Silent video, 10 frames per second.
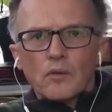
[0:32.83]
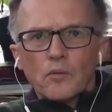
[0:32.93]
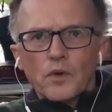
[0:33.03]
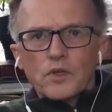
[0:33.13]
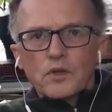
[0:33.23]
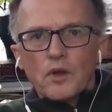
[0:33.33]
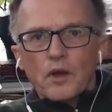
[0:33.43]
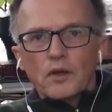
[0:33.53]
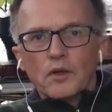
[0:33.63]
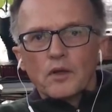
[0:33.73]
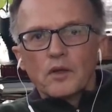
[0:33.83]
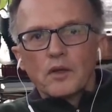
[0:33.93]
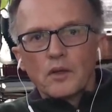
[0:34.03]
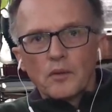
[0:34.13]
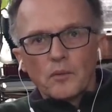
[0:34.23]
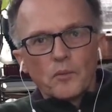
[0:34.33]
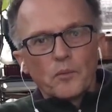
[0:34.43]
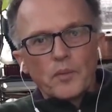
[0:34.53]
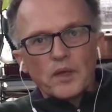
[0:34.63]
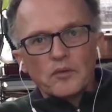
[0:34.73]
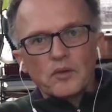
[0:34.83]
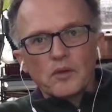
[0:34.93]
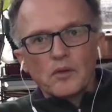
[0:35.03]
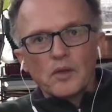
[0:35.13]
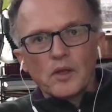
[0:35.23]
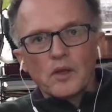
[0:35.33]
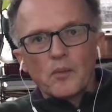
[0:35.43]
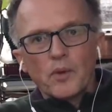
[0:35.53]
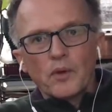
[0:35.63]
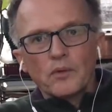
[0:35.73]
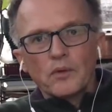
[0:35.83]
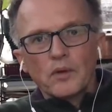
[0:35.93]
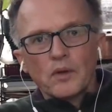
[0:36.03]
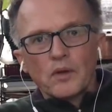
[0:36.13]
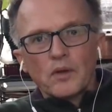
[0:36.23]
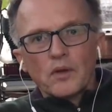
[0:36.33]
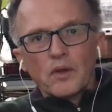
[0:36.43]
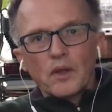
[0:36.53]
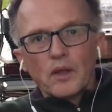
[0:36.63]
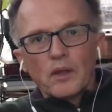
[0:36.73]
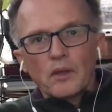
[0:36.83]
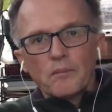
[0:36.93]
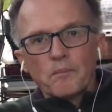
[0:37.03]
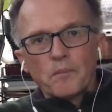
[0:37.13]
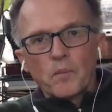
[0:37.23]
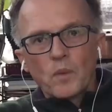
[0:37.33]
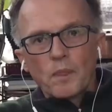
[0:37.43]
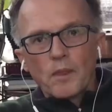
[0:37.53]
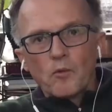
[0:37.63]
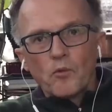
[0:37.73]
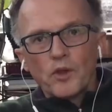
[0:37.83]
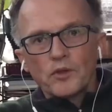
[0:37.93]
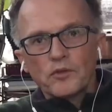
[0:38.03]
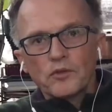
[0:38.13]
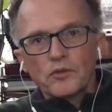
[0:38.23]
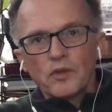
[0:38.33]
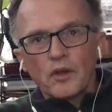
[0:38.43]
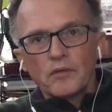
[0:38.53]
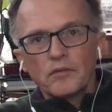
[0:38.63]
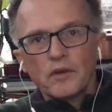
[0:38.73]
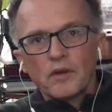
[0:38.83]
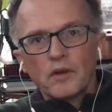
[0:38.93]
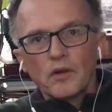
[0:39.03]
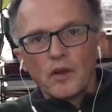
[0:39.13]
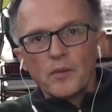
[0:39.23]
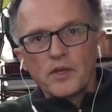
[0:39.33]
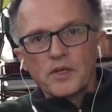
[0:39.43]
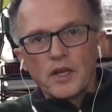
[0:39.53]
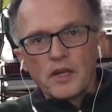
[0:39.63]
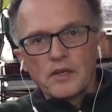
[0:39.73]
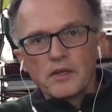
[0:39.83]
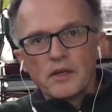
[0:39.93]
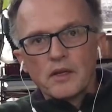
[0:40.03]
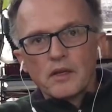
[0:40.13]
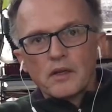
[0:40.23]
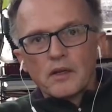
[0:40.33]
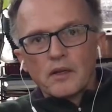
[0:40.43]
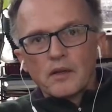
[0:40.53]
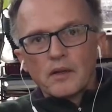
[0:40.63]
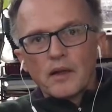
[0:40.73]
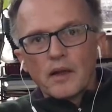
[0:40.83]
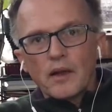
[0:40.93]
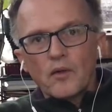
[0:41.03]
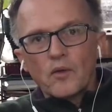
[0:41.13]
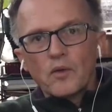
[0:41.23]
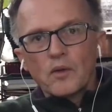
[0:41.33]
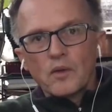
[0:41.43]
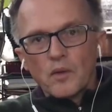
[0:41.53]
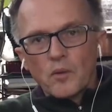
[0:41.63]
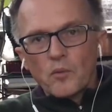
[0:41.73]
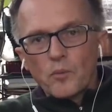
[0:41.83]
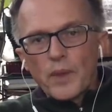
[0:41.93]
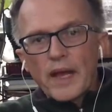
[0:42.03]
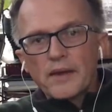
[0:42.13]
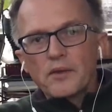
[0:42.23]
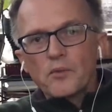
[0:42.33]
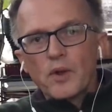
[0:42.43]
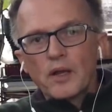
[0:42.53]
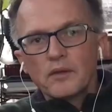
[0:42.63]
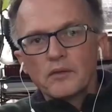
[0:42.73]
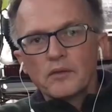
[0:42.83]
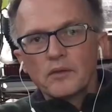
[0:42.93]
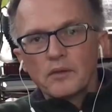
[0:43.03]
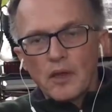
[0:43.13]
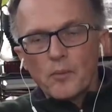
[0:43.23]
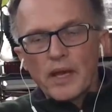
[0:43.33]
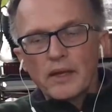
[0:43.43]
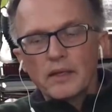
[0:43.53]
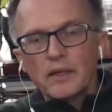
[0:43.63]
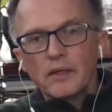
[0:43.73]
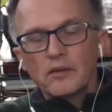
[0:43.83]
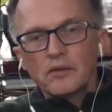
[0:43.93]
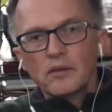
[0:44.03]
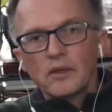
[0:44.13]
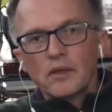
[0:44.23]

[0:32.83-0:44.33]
which talked basically about the risks of climate change, how bad it was, how bad it is,